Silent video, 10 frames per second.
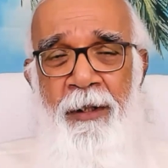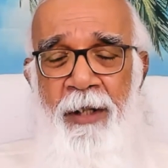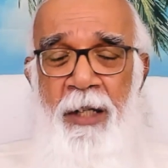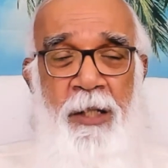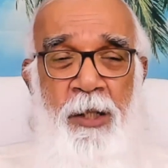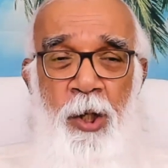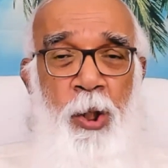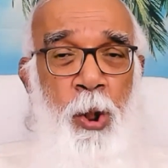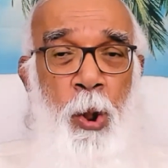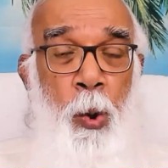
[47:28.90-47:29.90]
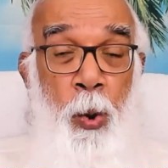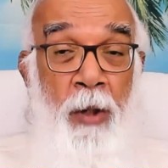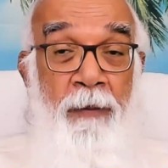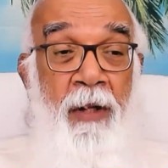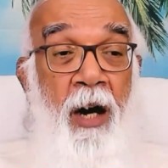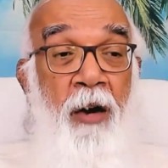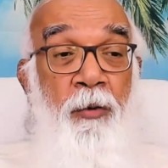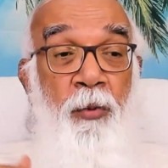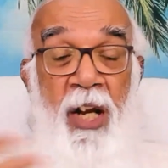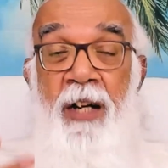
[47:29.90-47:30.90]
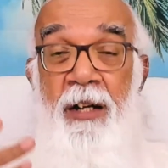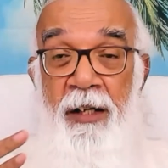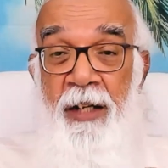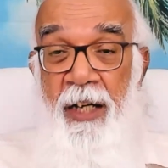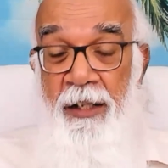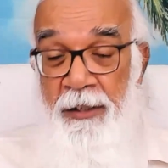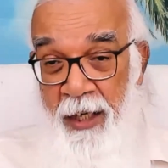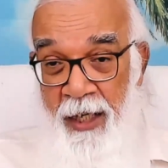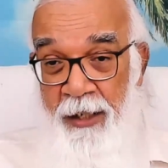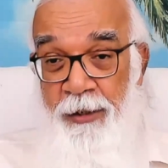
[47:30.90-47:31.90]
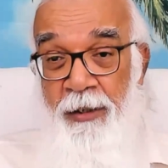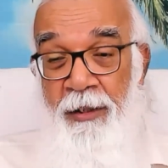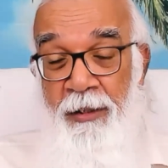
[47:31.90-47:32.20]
That is not the role of the awakened intellect.